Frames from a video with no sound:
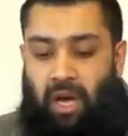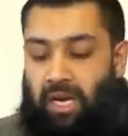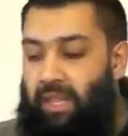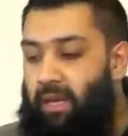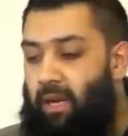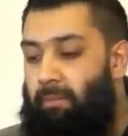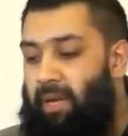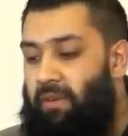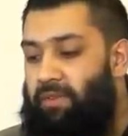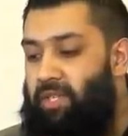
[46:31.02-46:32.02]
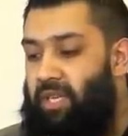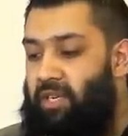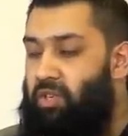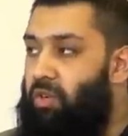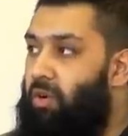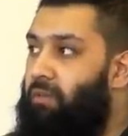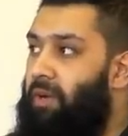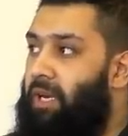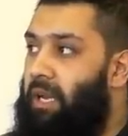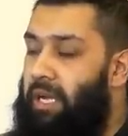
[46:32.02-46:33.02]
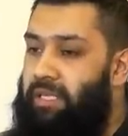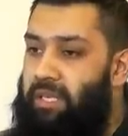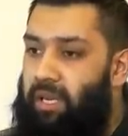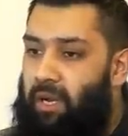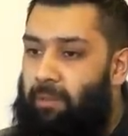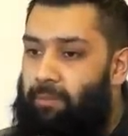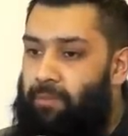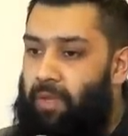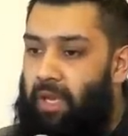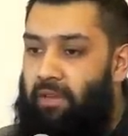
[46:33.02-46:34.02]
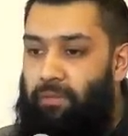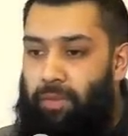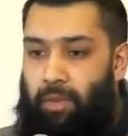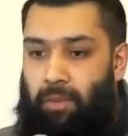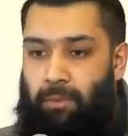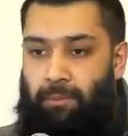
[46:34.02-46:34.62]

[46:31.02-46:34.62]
another manifestation of Allah's um, hifz